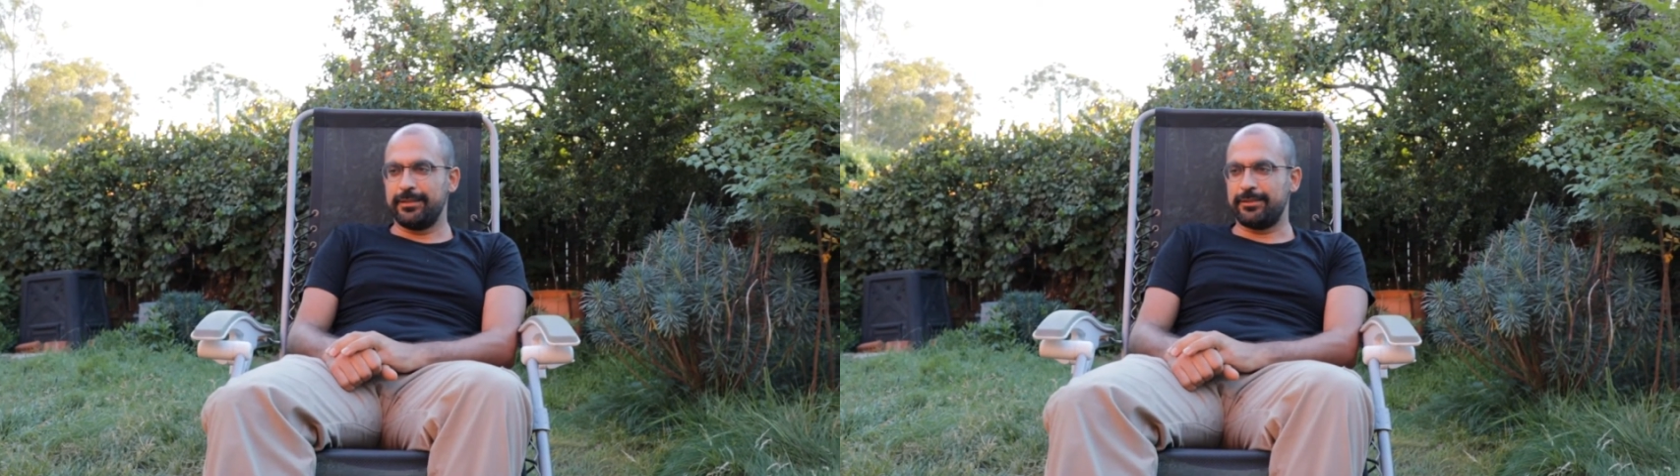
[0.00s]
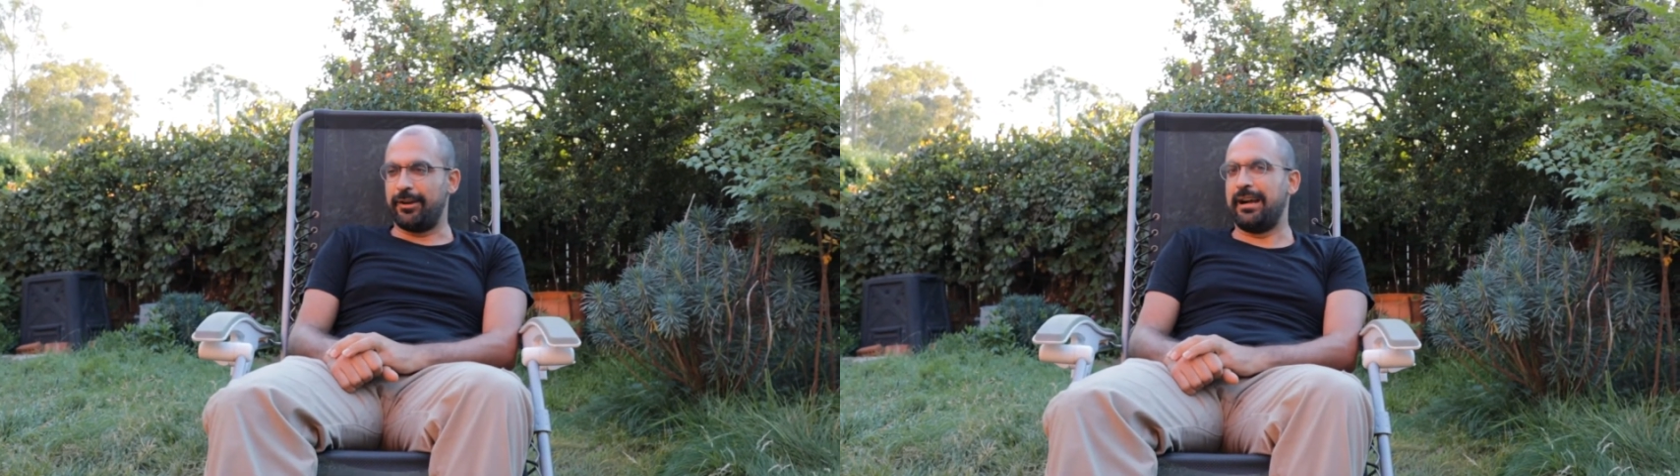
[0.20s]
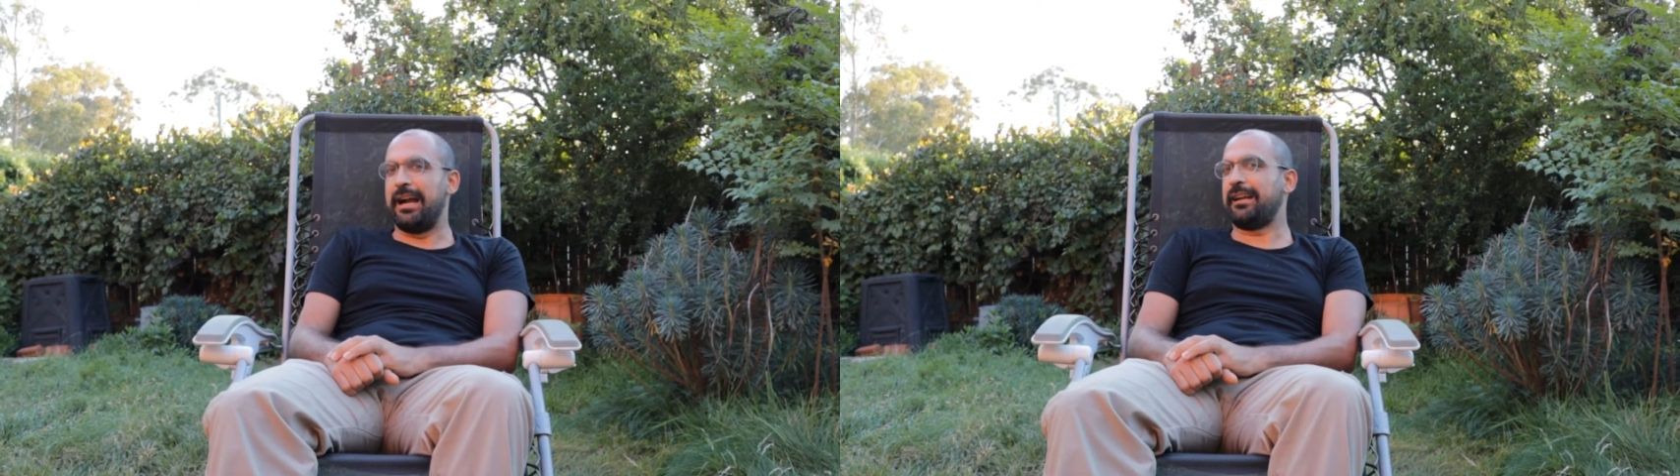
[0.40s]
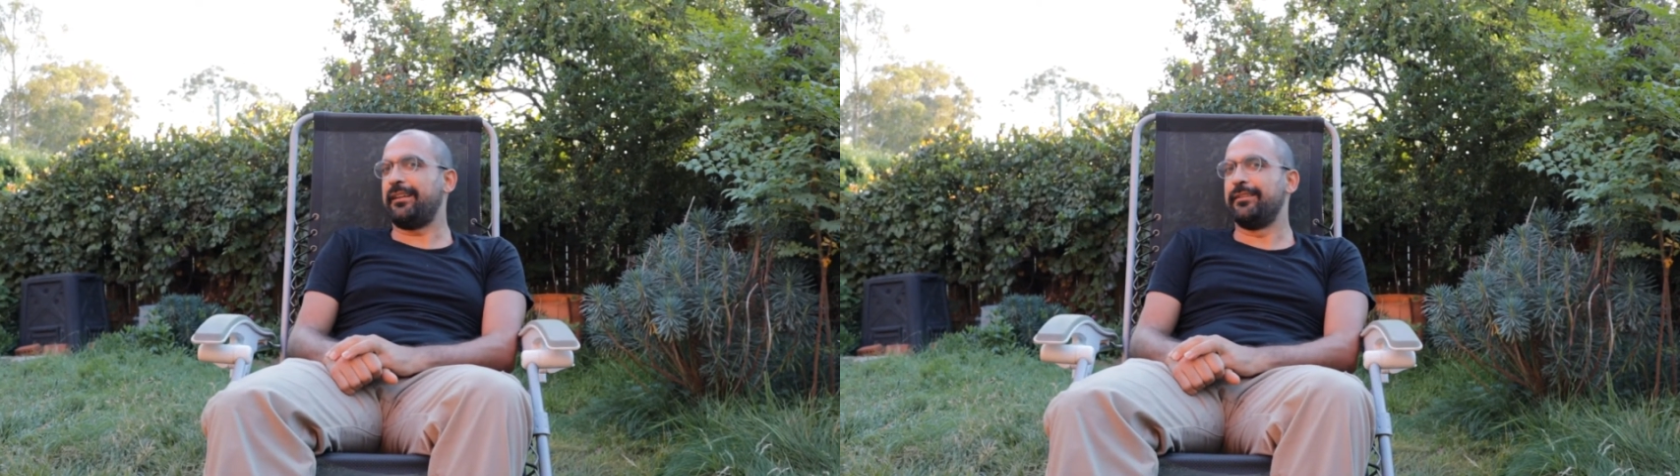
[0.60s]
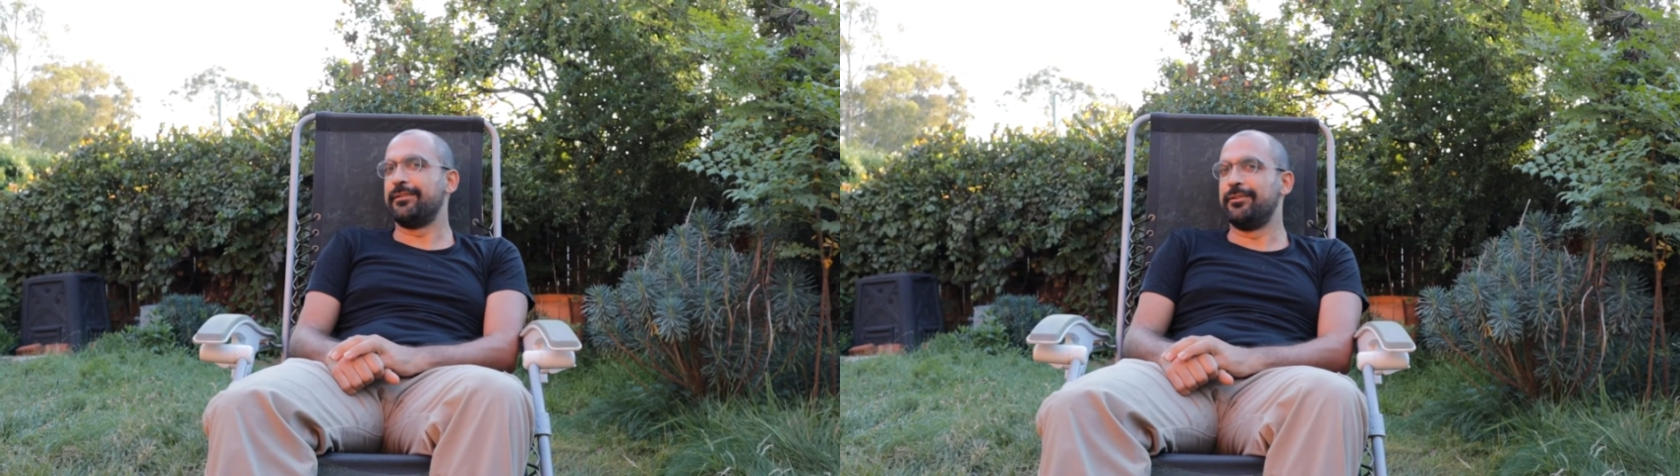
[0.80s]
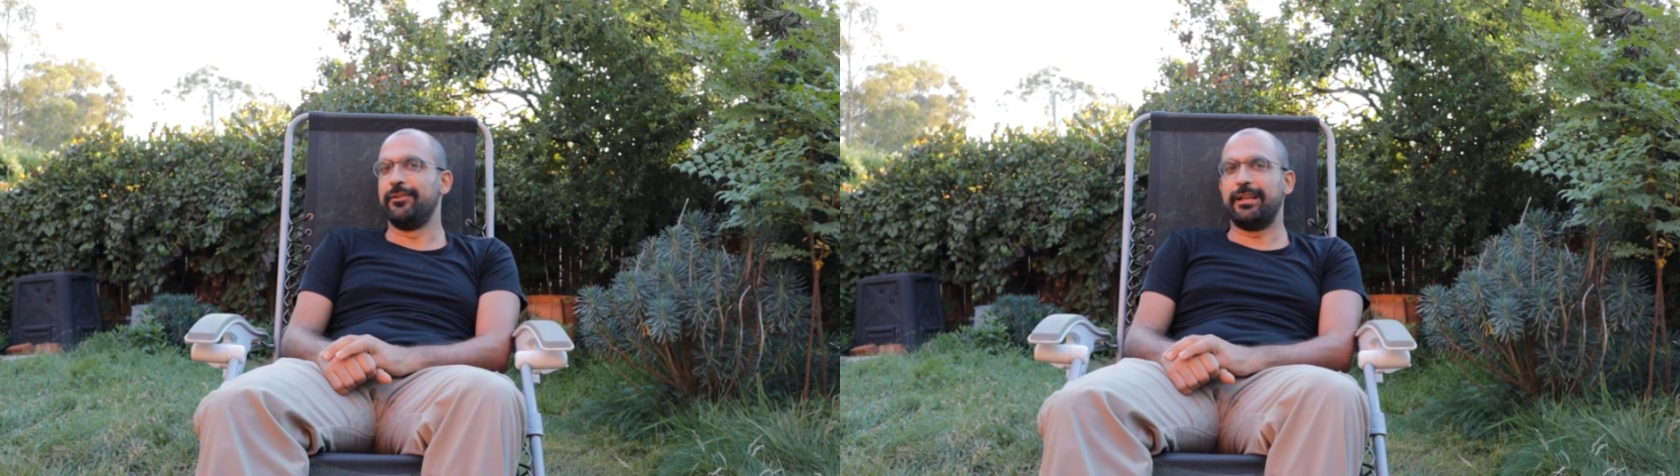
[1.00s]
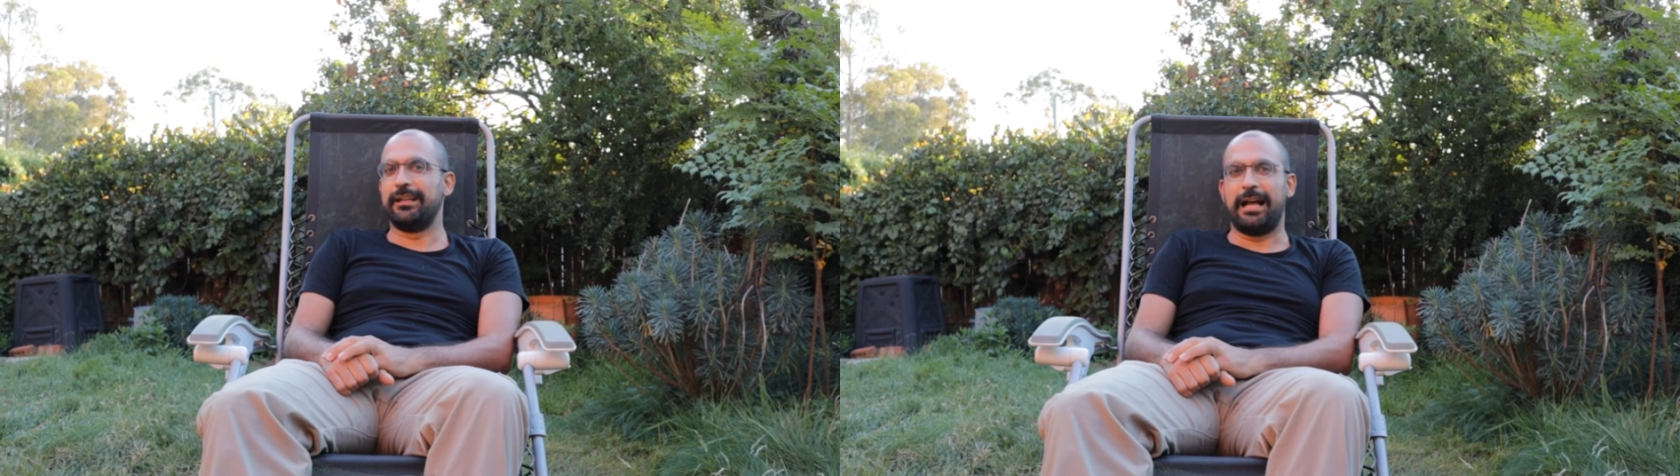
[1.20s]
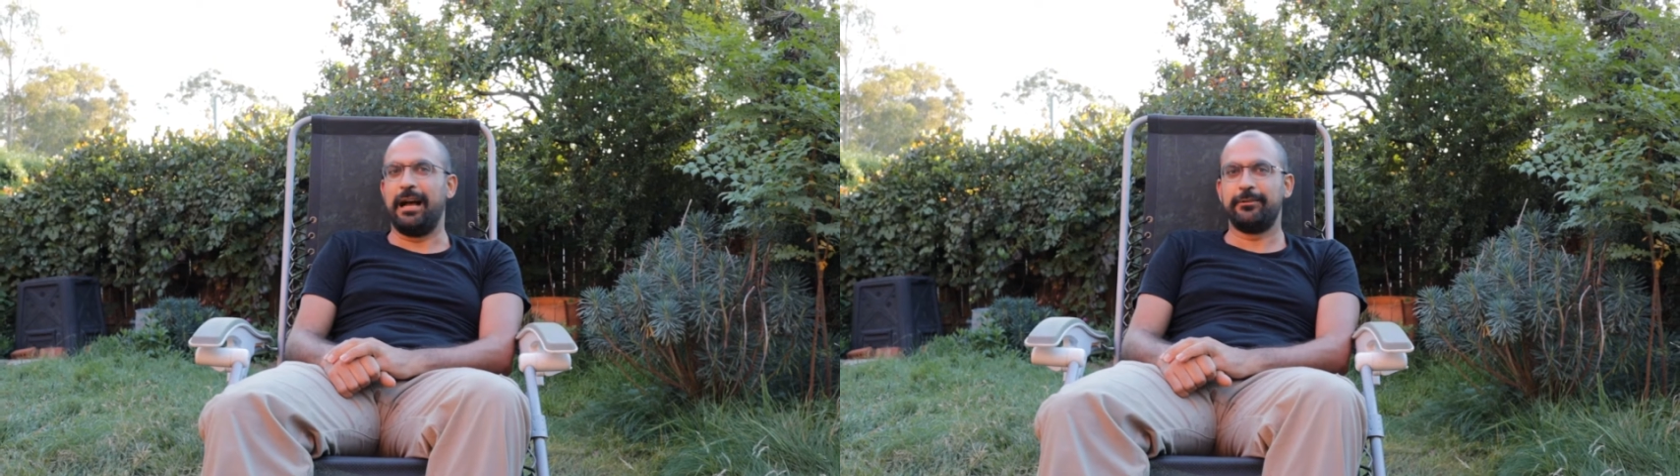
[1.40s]
So are hackathons not
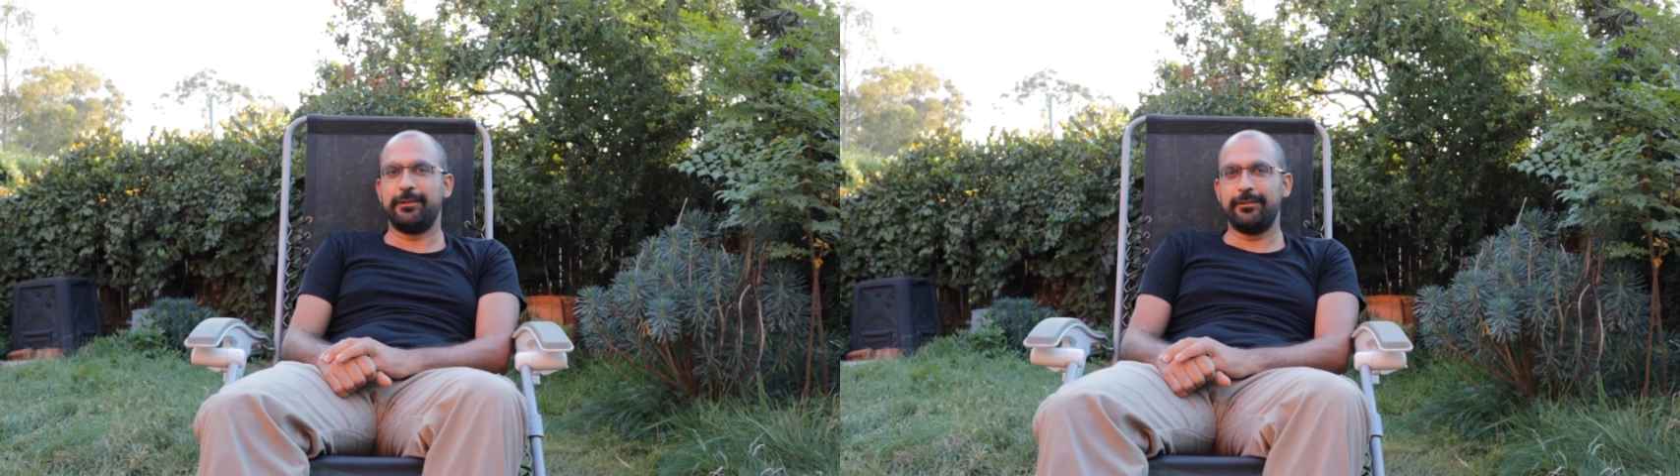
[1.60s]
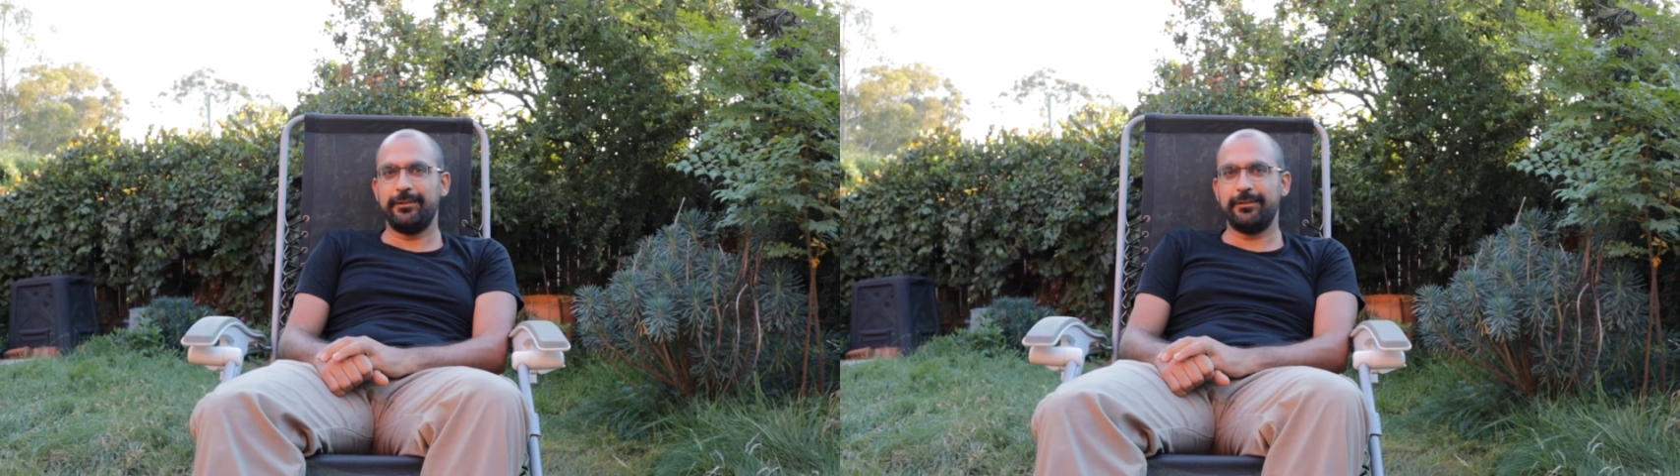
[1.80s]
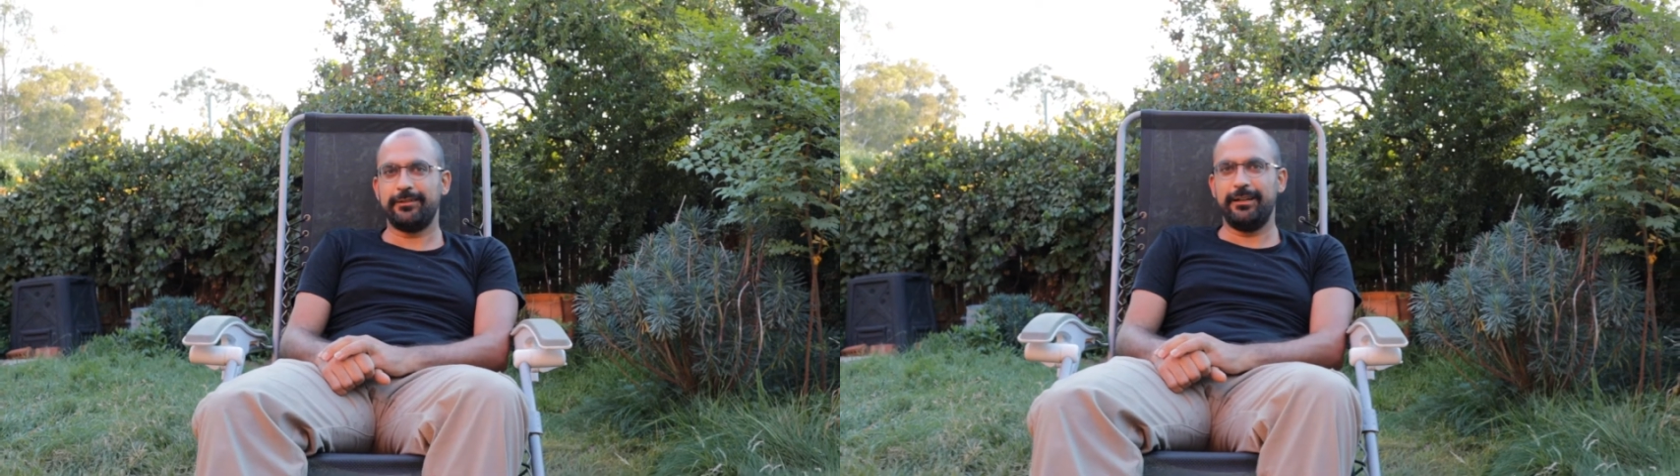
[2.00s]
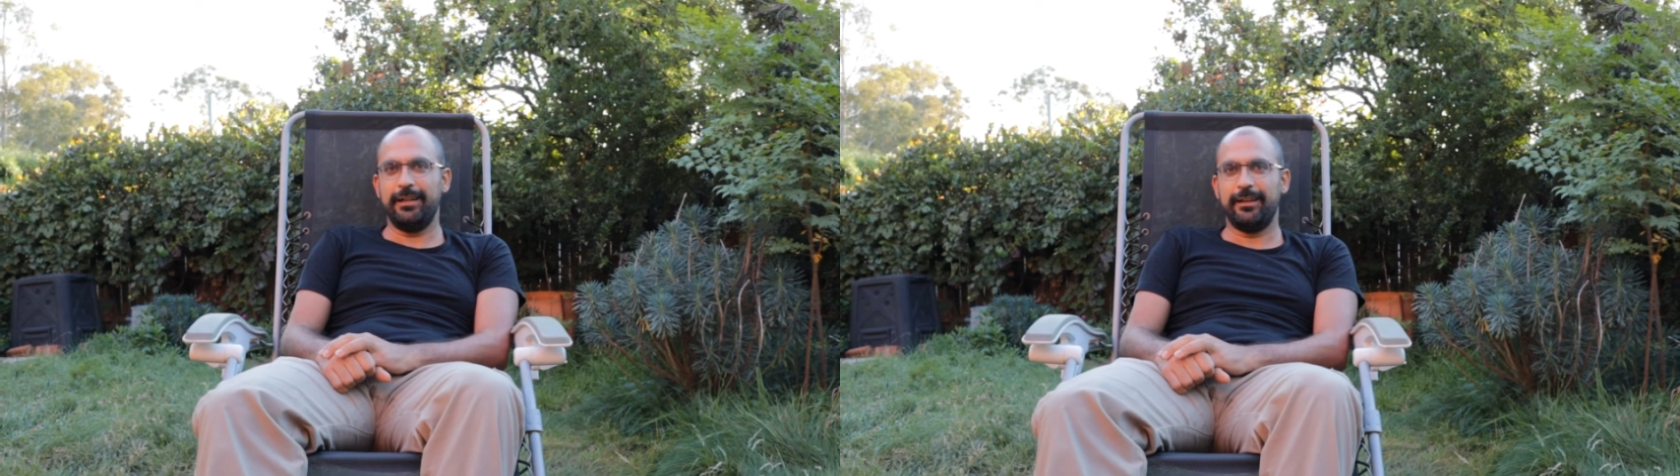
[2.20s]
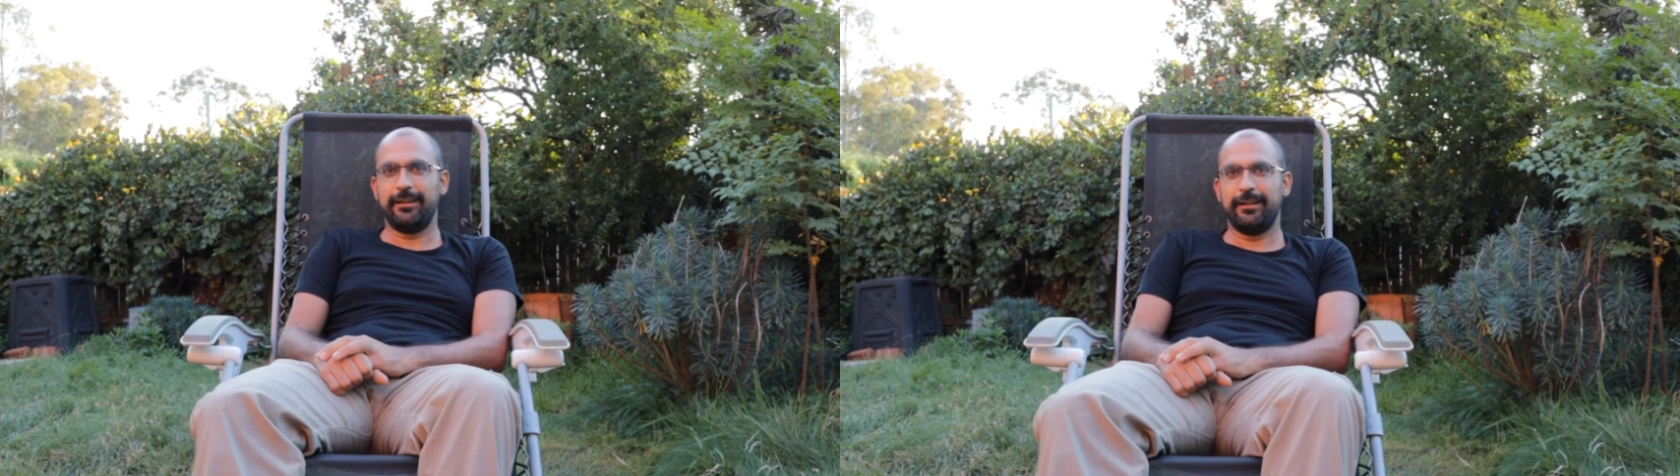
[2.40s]
outlawed in Australia?